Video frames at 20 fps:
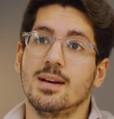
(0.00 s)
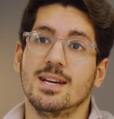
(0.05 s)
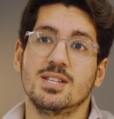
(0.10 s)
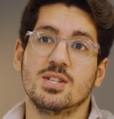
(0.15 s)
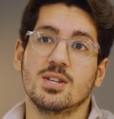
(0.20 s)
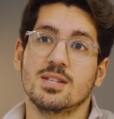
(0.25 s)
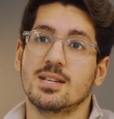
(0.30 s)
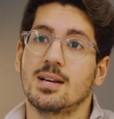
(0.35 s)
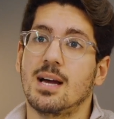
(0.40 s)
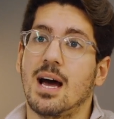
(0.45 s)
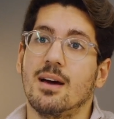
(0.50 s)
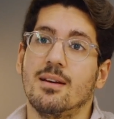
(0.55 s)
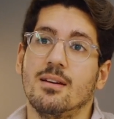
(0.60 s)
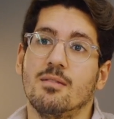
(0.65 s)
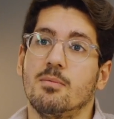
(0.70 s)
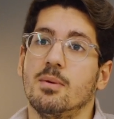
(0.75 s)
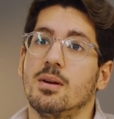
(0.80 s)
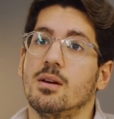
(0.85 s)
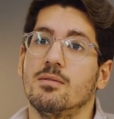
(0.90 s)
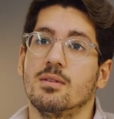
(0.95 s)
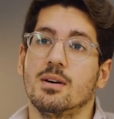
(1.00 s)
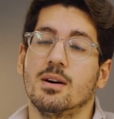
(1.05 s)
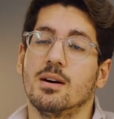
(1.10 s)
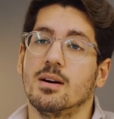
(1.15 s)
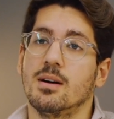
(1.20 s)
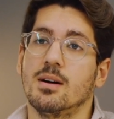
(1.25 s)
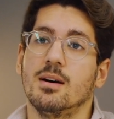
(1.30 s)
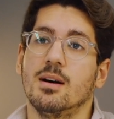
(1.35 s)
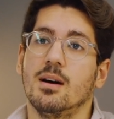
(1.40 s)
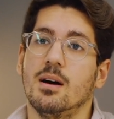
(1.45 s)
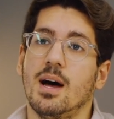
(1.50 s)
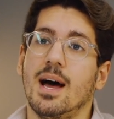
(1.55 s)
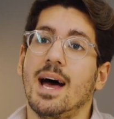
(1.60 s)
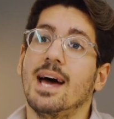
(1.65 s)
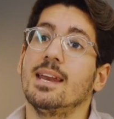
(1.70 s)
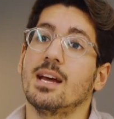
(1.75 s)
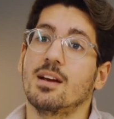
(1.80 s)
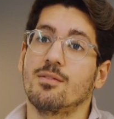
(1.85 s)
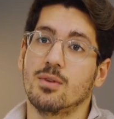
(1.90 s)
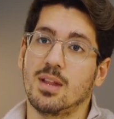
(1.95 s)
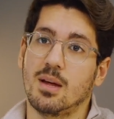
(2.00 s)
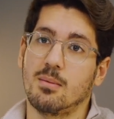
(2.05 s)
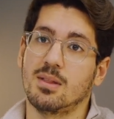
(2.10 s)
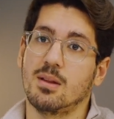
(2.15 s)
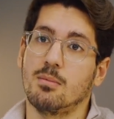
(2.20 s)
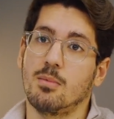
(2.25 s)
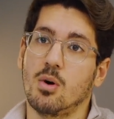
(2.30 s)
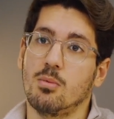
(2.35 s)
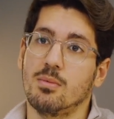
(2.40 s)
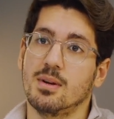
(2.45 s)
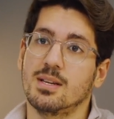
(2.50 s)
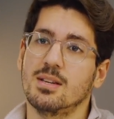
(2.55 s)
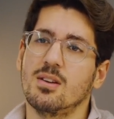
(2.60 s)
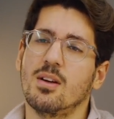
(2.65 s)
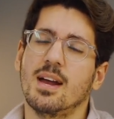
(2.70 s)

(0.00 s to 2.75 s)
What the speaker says: It's just kind of a bit of a headache for them at the moment.